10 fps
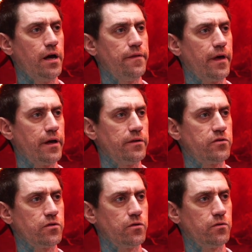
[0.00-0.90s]
And then
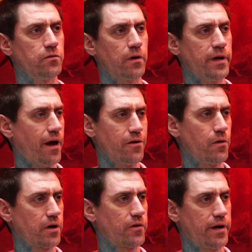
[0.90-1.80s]
2, I don't
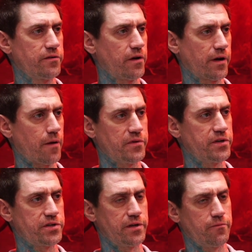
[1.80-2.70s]
want to create a ton of
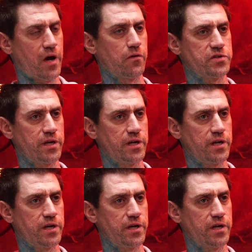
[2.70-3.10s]
competition in my own city.